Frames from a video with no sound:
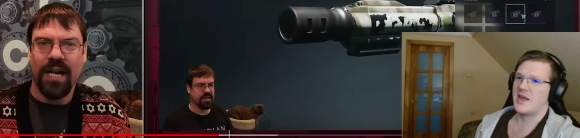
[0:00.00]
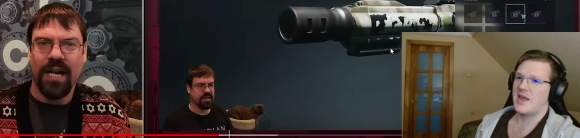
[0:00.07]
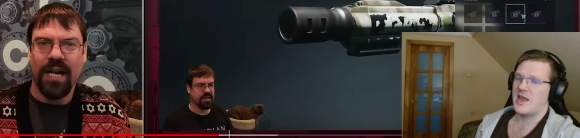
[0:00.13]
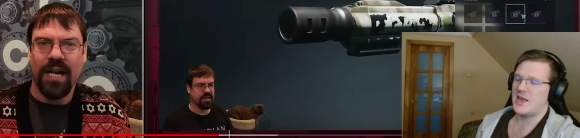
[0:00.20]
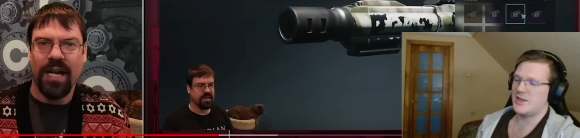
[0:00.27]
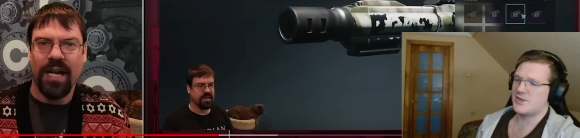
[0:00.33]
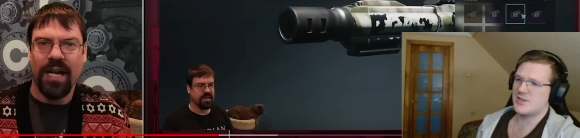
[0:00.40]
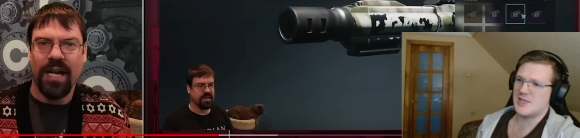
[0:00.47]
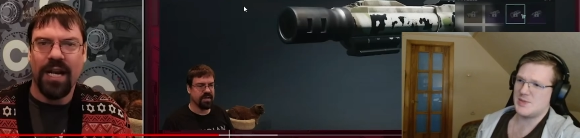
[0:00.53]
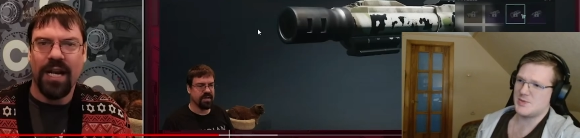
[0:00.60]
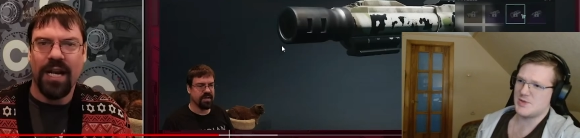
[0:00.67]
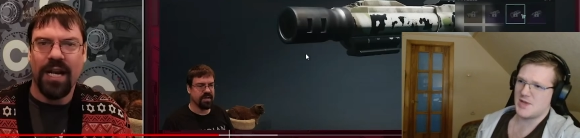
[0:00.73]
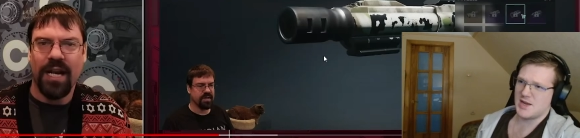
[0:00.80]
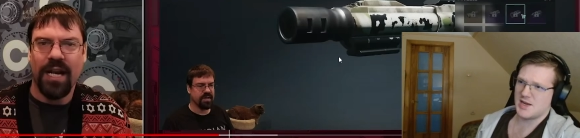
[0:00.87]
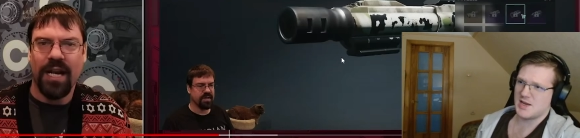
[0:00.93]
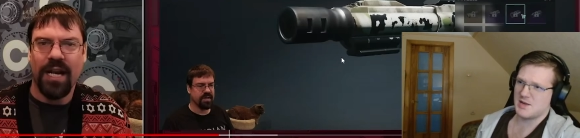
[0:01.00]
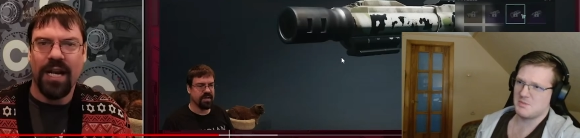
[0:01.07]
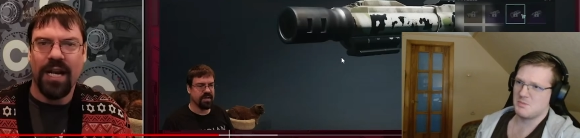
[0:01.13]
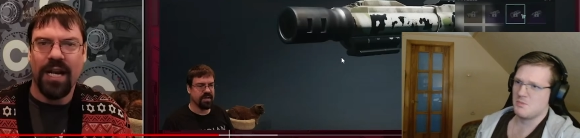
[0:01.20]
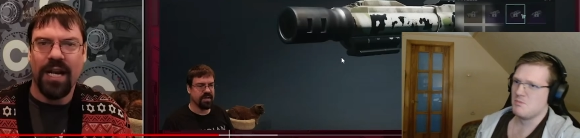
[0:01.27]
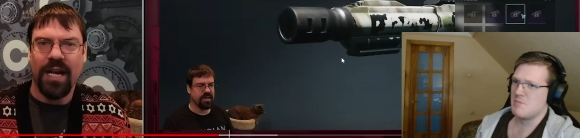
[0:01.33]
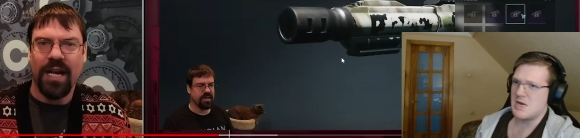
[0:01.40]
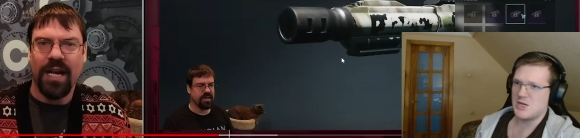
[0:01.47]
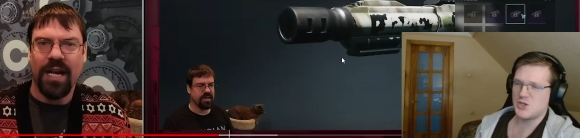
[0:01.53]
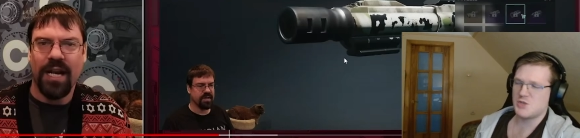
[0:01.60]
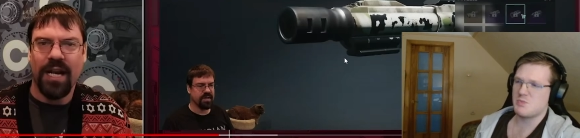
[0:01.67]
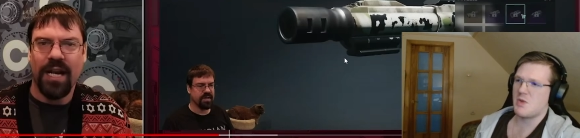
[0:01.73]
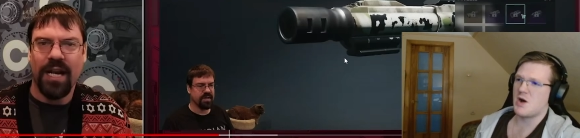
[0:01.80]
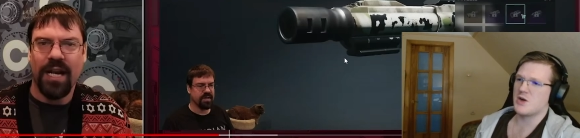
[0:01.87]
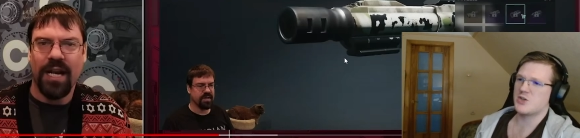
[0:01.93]
Speaker 1: It seems like a
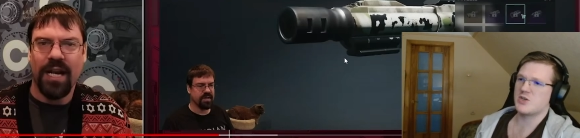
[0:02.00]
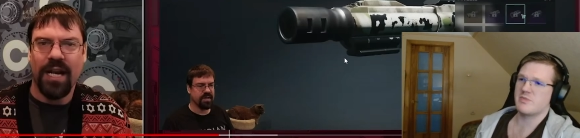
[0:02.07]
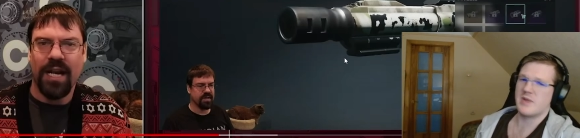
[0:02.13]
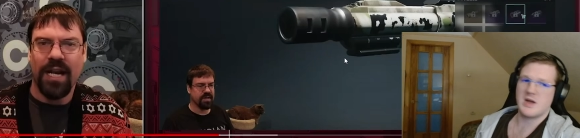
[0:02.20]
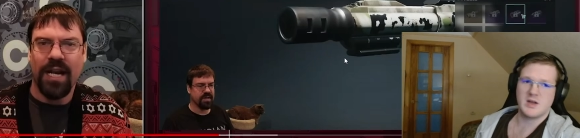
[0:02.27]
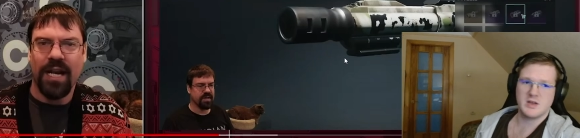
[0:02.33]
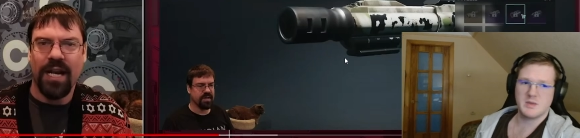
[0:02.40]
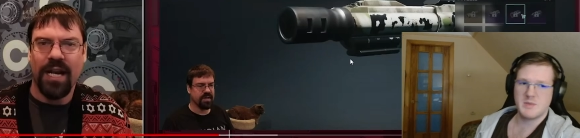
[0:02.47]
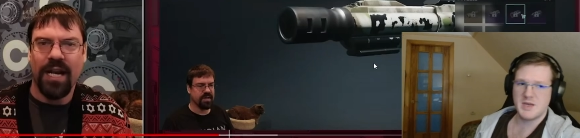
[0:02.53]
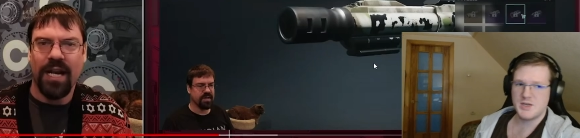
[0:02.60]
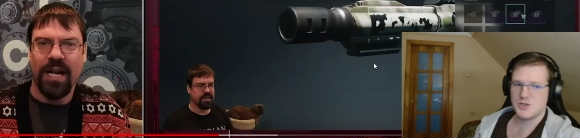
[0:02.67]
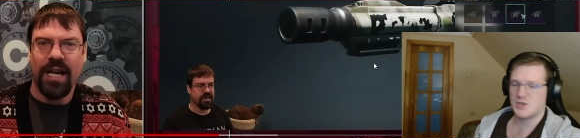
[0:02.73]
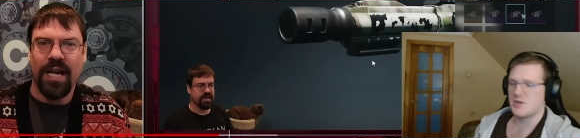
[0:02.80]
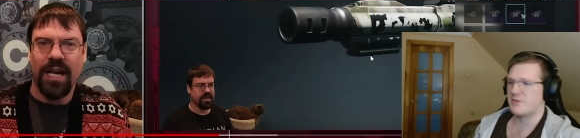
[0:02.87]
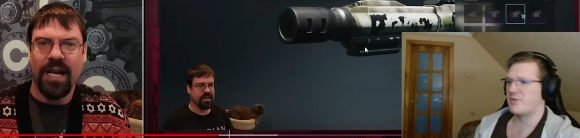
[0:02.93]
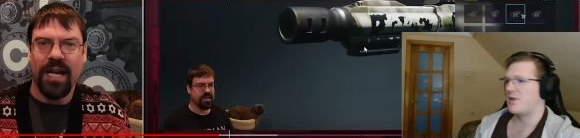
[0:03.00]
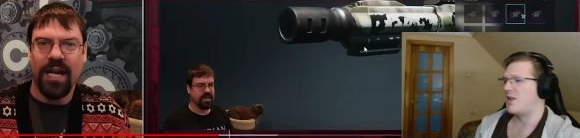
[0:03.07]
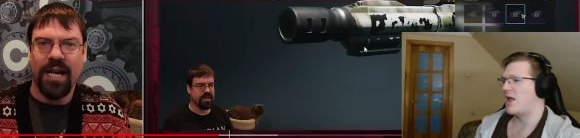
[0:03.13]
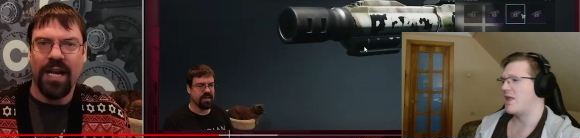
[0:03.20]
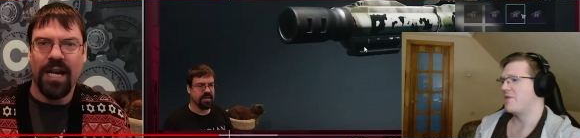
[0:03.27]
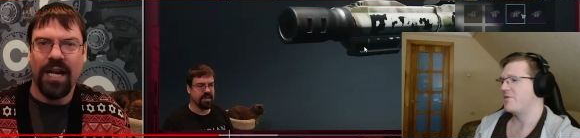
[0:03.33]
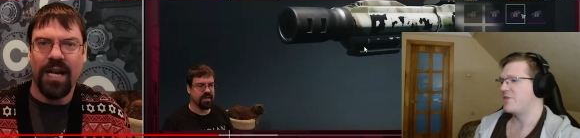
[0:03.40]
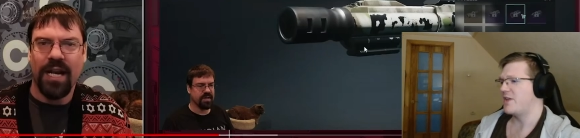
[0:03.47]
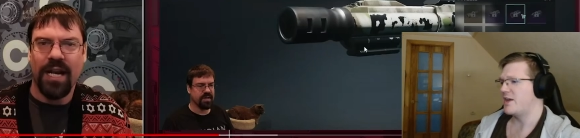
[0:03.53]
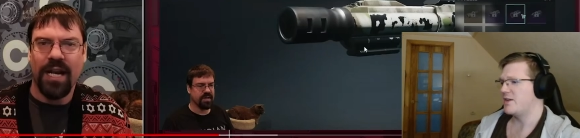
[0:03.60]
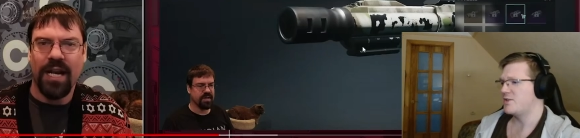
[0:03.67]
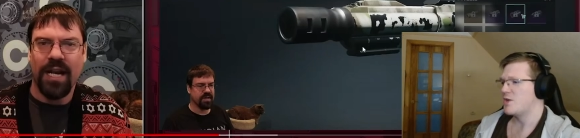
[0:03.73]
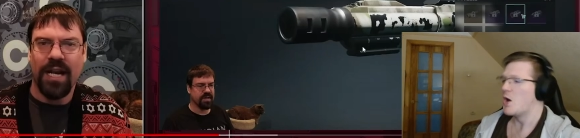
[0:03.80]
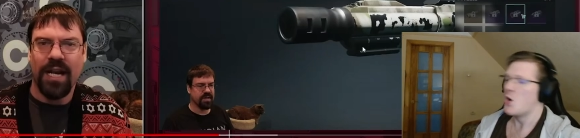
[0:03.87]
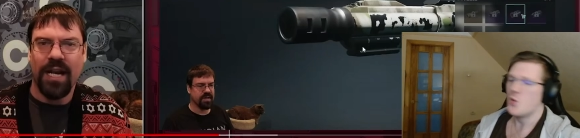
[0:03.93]
mishmash amalgamation of a lot of
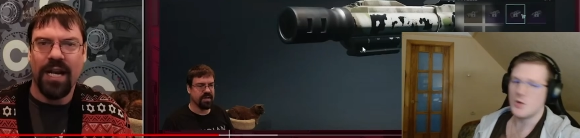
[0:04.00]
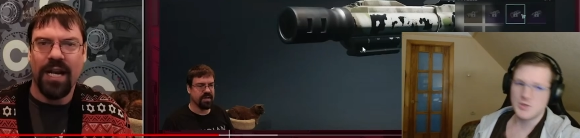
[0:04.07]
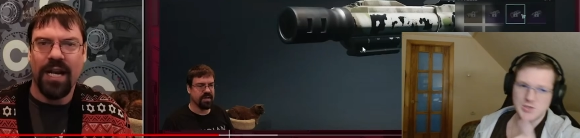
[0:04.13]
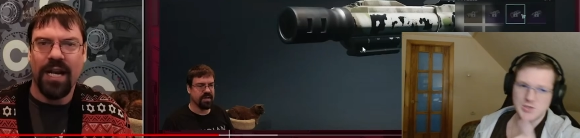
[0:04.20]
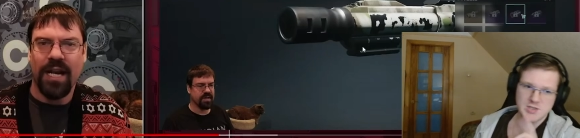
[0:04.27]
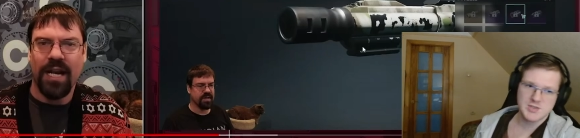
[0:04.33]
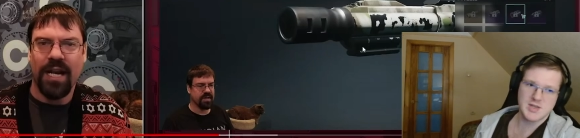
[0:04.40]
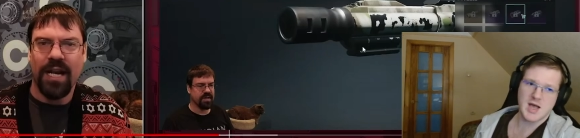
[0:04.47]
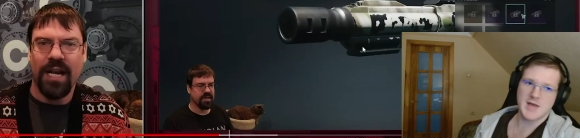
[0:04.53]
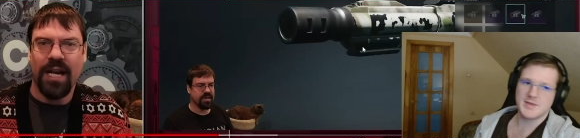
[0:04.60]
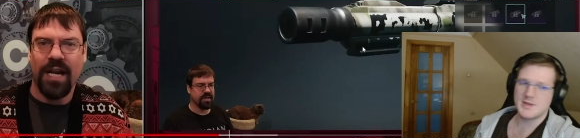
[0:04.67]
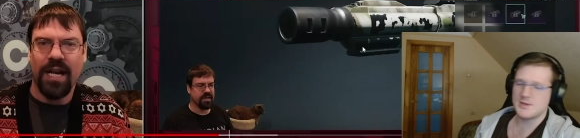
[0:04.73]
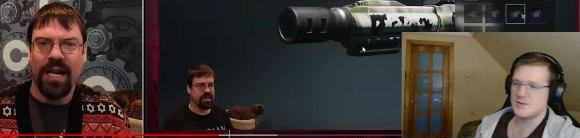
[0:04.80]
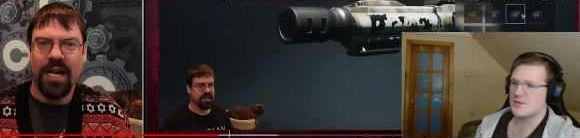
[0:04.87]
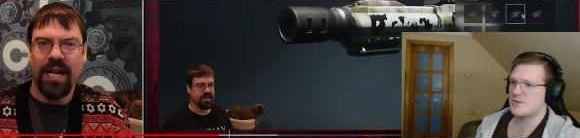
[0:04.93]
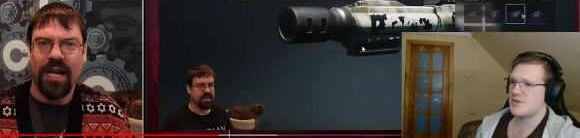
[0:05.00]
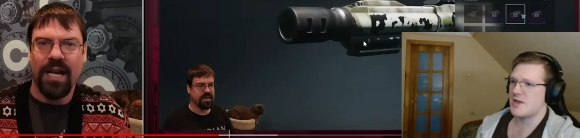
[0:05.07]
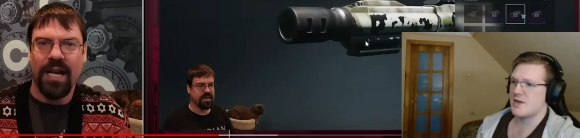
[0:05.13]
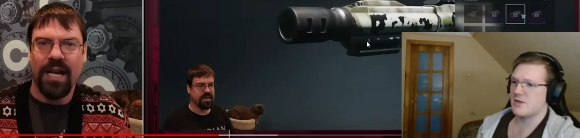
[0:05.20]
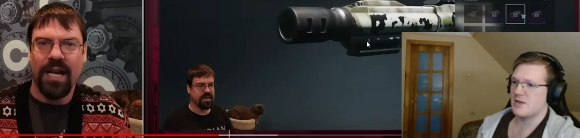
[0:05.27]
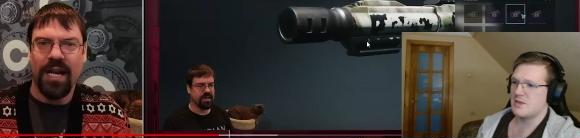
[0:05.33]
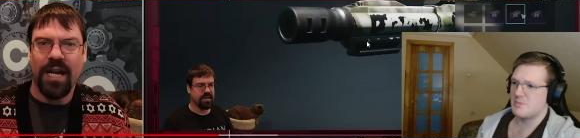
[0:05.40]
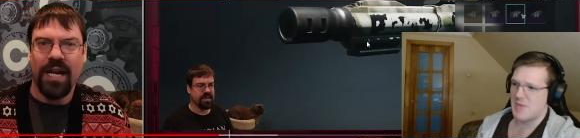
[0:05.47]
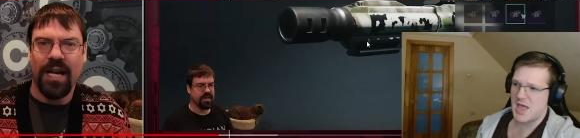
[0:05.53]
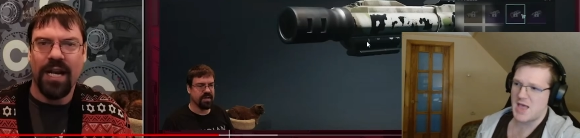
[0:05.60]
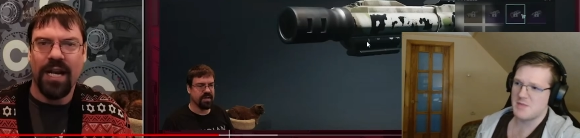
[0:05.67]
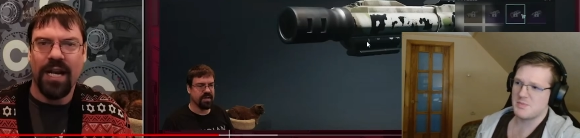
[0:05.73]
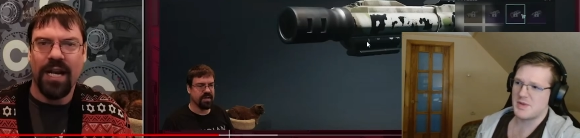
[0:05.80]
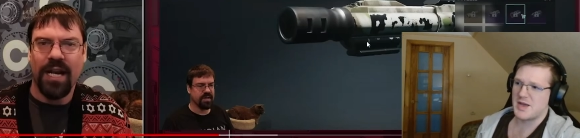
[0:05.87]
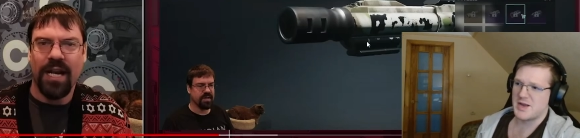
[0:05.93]
things, which is not necessarily
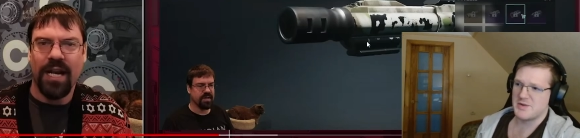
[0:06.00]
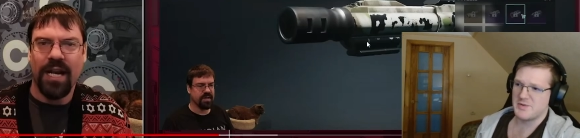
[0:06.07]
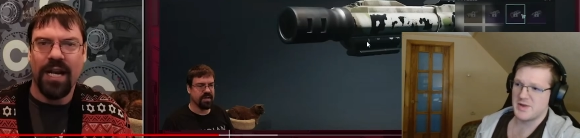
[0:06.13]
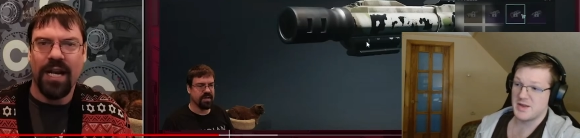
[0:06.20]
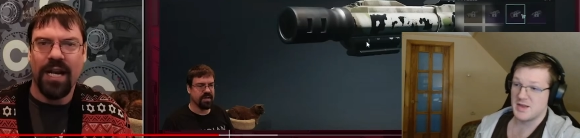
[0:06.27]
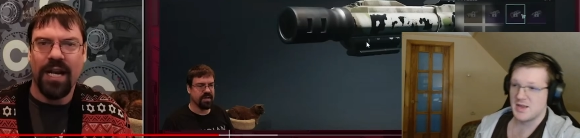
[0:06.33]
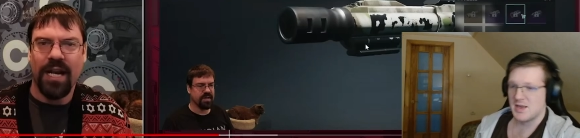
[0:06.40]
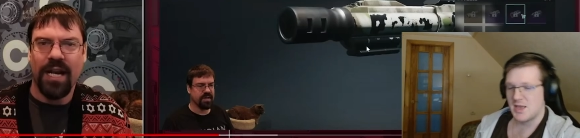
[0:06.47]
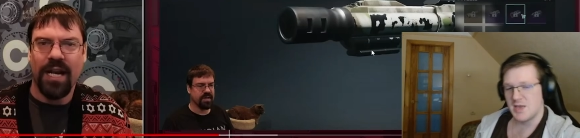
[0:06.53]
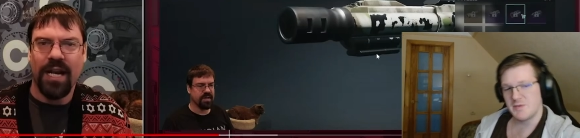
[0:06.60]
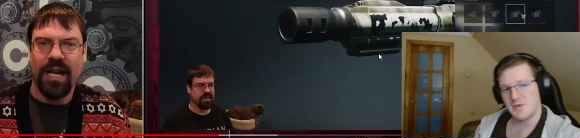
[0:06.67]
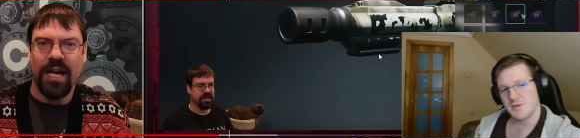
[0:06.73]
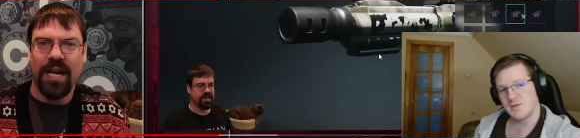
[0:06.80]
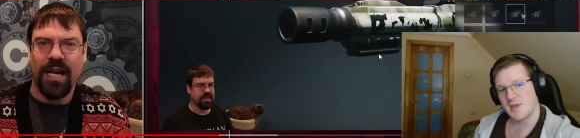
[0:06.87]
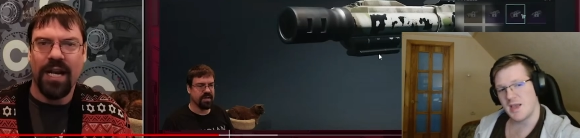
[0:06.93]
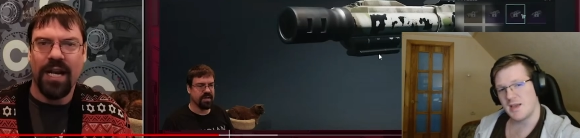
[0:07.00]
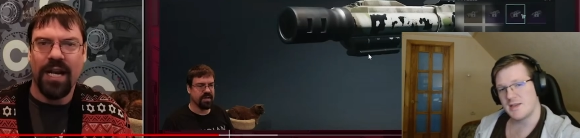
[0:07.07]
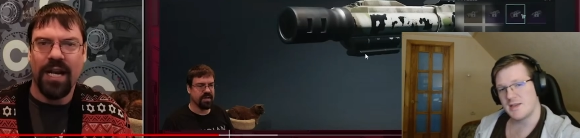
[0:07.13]
bad, by the way. If you take